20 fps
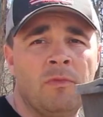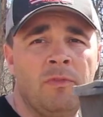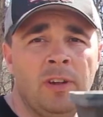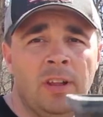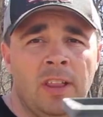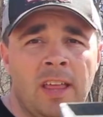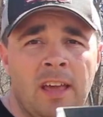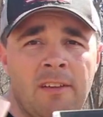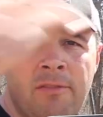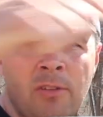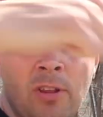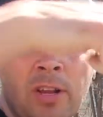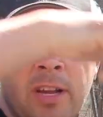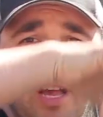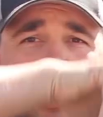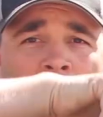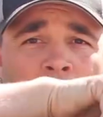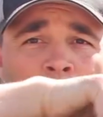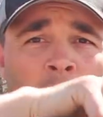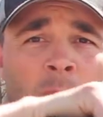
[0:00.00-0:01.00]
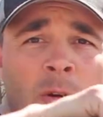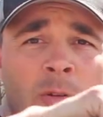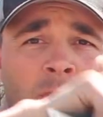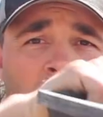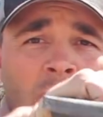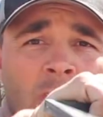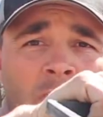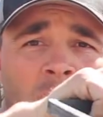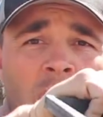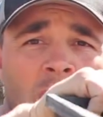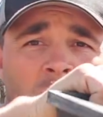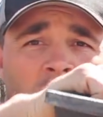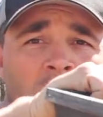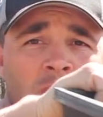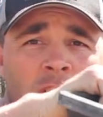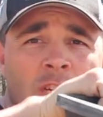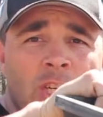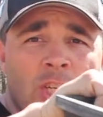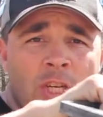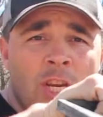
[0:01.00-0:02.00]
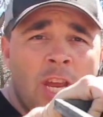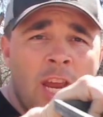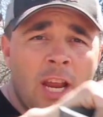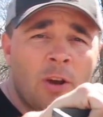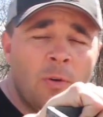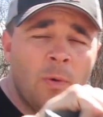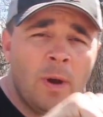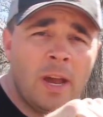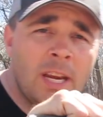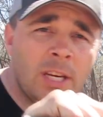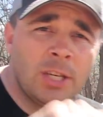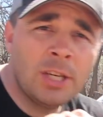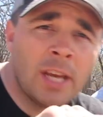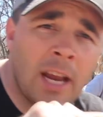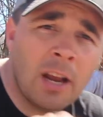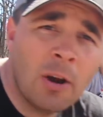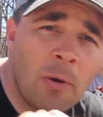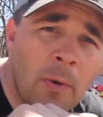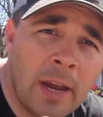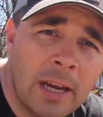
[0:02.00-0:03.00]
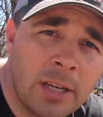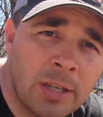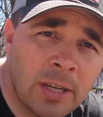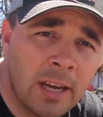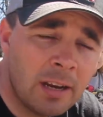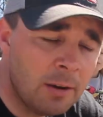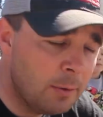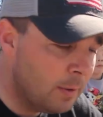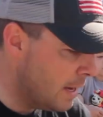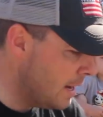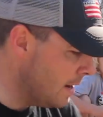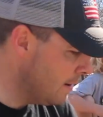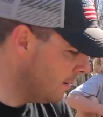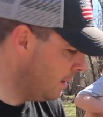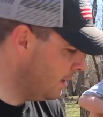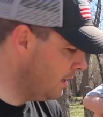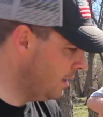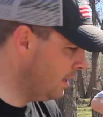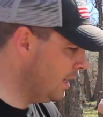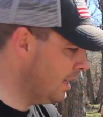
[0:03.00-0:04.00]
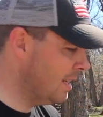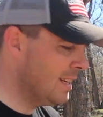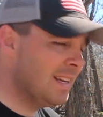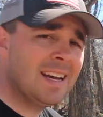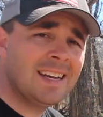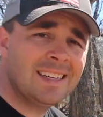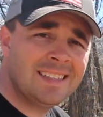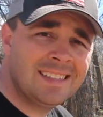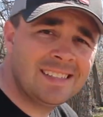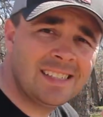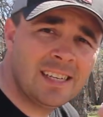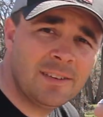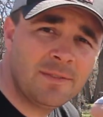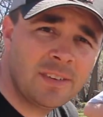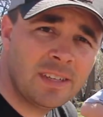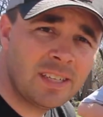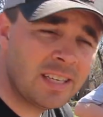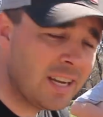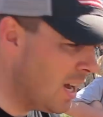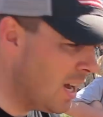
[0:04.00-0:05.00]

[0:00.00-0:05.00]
Fill that full of compost. Shake away, shake away, shake away. And you get nice sifted